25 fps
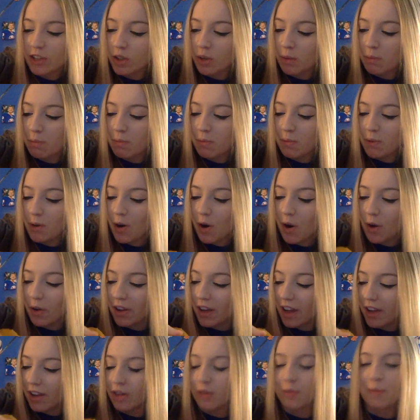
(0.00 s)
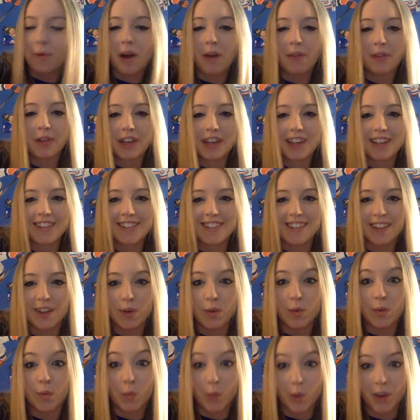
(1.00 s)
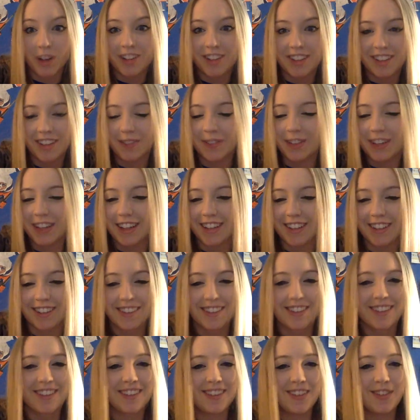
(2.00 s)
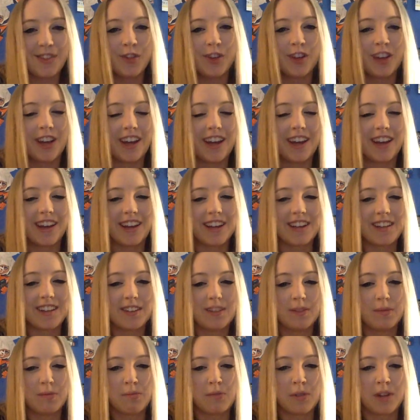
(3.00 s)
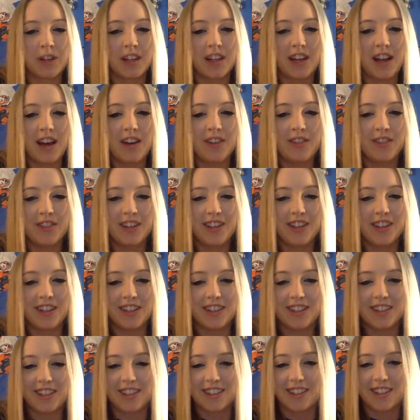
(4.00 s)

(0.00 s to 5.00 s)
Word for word: you... Oh yeah, you're probably gonna see what team it is when I bring it out here.